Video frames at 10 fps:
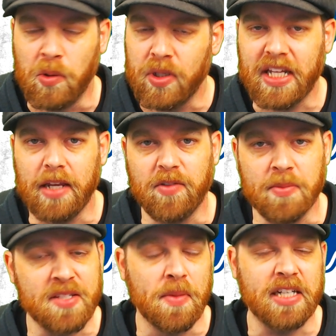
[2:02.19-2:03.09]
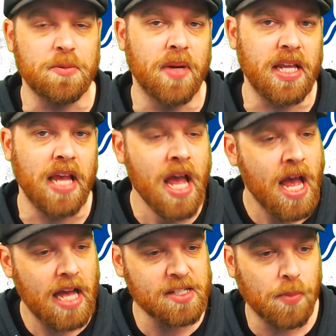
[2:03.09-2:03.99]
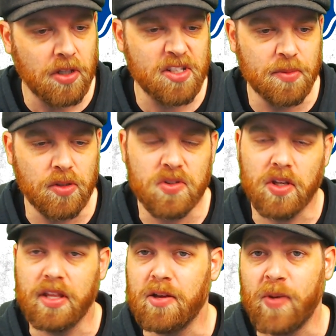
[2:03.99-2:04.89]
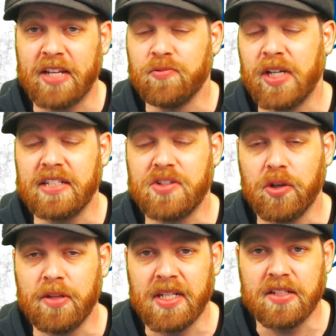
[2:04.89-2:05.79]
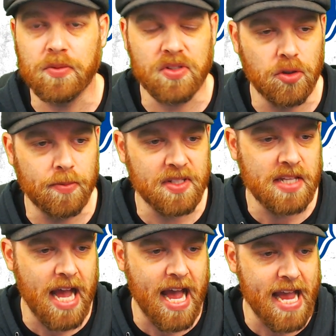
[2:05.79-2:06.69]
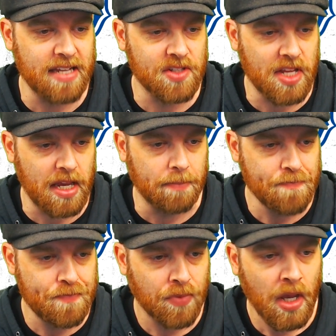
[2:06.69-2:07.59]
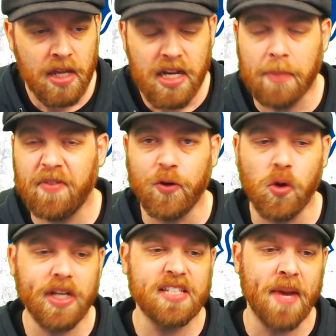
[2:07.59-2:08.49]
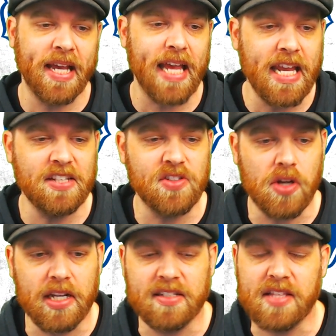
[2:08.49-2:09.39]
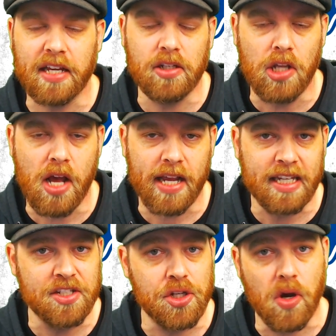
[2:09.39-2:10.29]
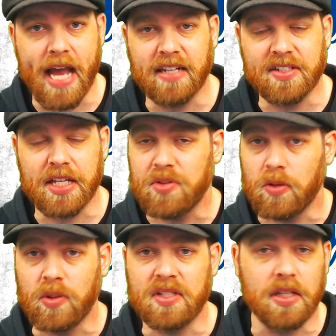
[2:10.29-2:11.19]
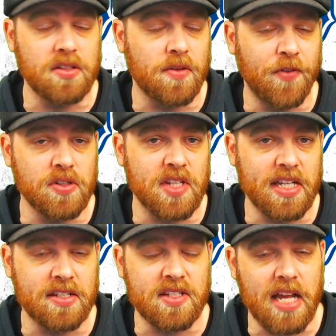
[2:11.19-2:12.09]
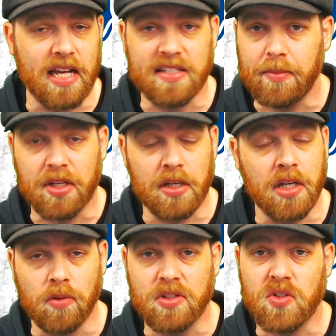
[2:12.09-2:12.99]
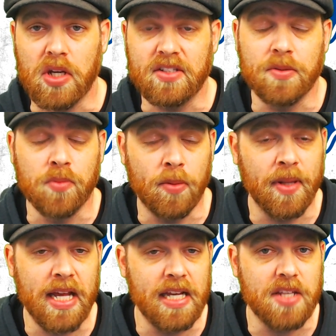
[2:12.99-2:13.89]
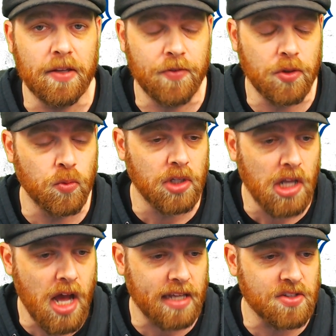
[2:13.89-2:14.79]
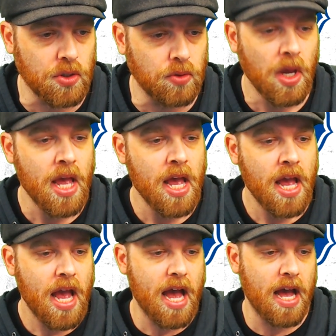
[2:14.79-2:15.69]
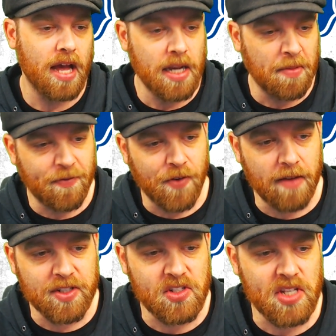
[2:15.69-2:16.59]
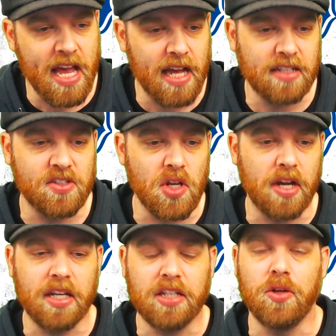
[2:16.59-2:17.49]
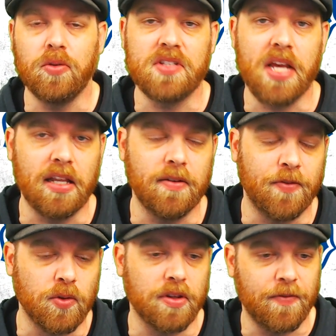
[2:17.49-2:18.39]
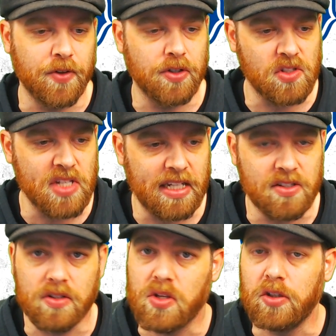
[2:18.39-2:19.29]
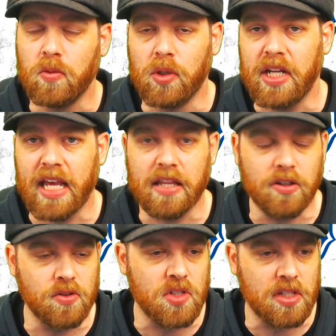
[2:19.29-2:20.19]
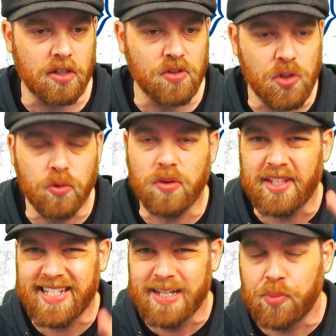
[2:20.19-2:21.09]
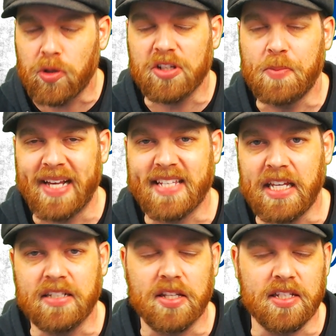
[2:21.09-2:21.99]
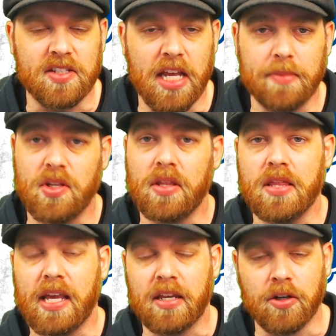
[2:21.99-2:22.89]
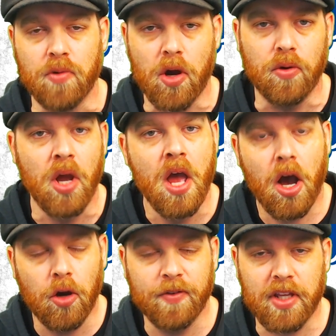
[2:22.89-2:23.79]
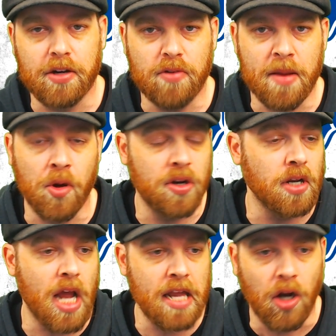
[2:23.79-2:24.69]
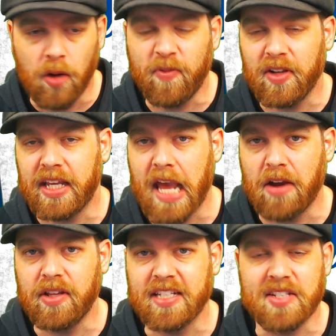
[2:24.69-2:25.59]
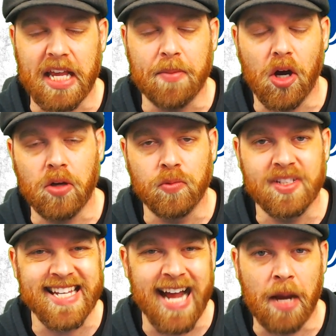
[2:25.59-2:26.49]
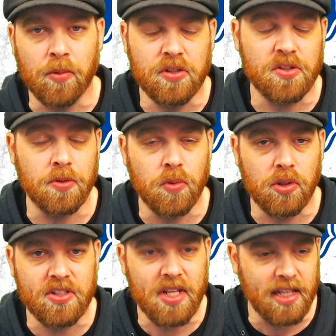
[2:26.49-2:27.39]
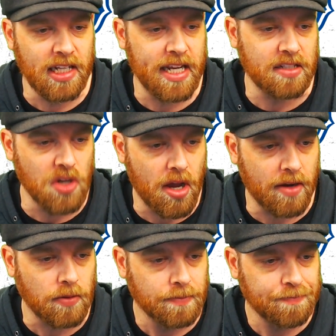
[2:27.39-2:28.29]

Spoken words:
We want to give them as much money as possible so that we can really turn them into a superstar Ace team. Number 4 is make any signings that you like into your Ace team. So once this first season starts up, you can go and sign some more players if you would like to. Number 5 is scout and sign youth talent for the first season. So you want to get those youth prospects into this team so that they can grow over the career mode and hopefully carry this team onwards and upwards towards the league title.